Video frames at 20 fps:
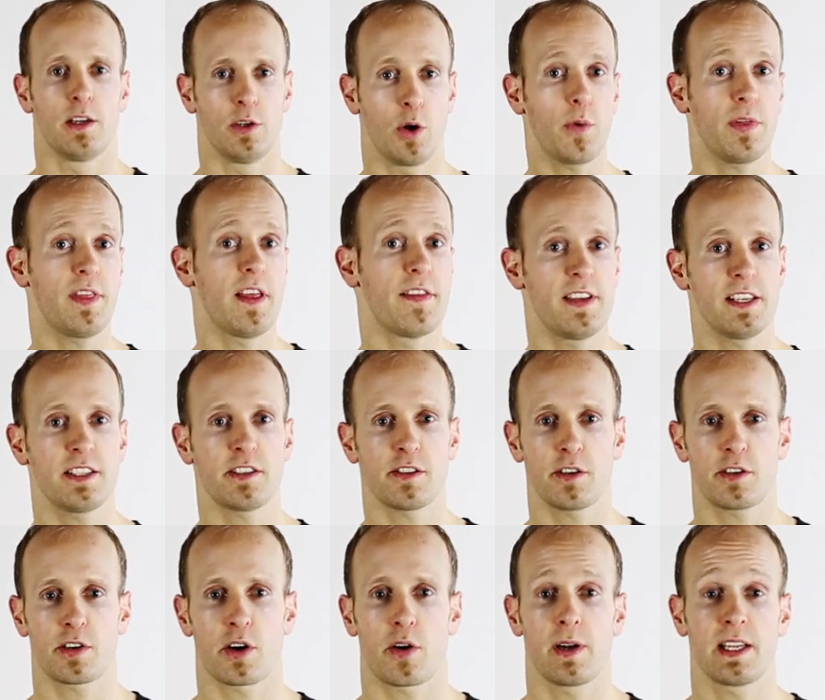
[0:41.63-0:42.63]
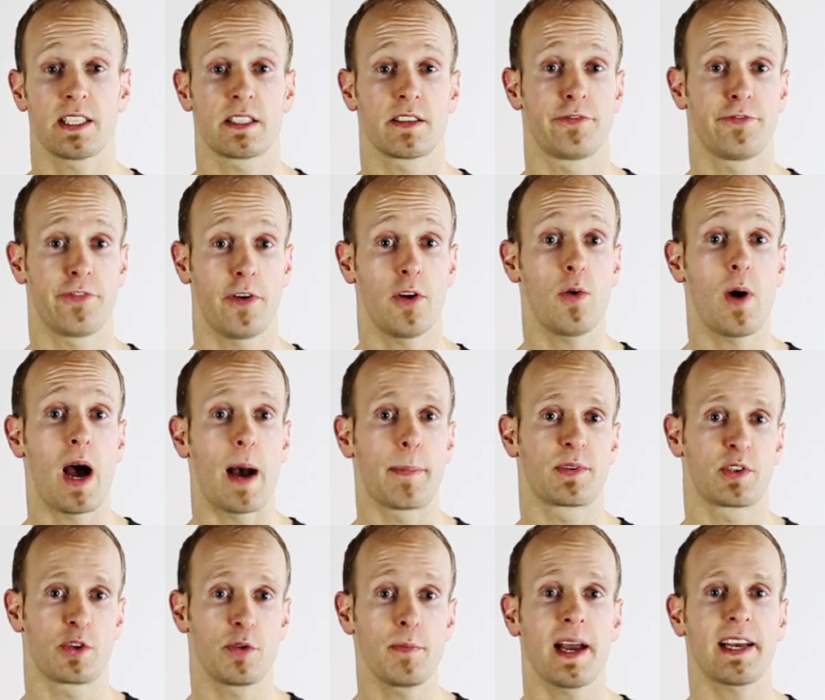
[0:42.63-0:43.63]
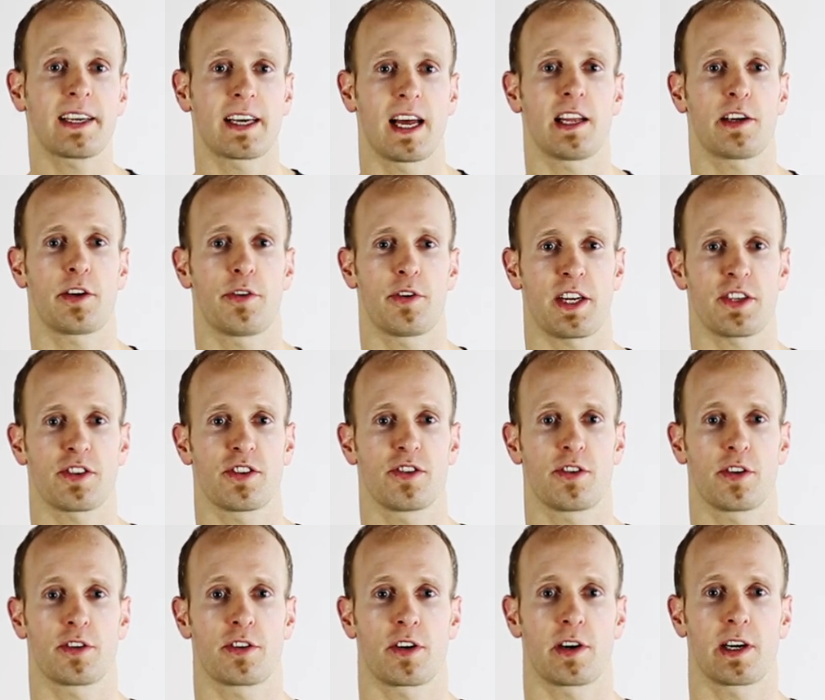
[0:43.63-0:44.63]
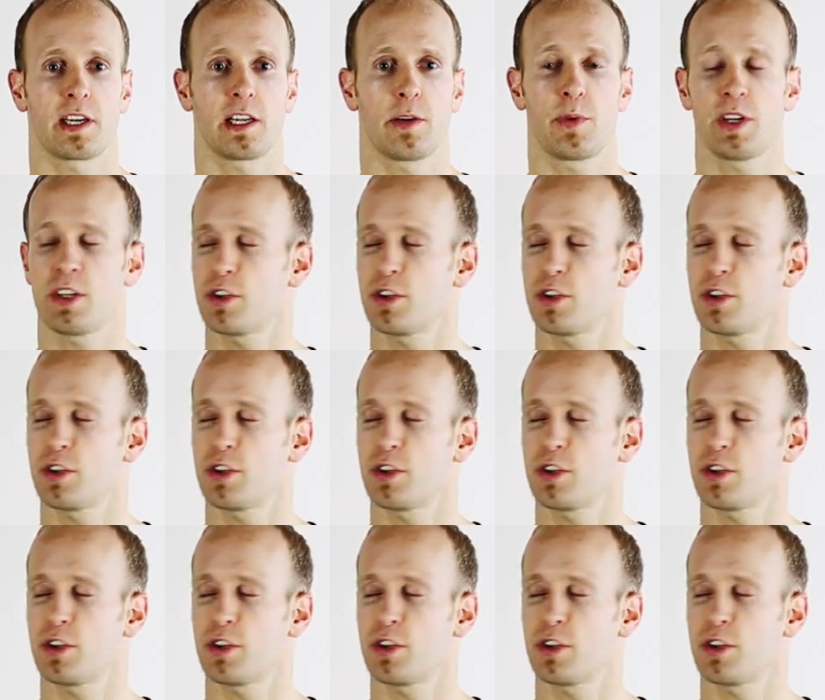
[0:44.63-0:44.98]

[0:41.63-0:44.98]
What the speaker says: Note that this tutorial is a follow-up to my color correction tutorial,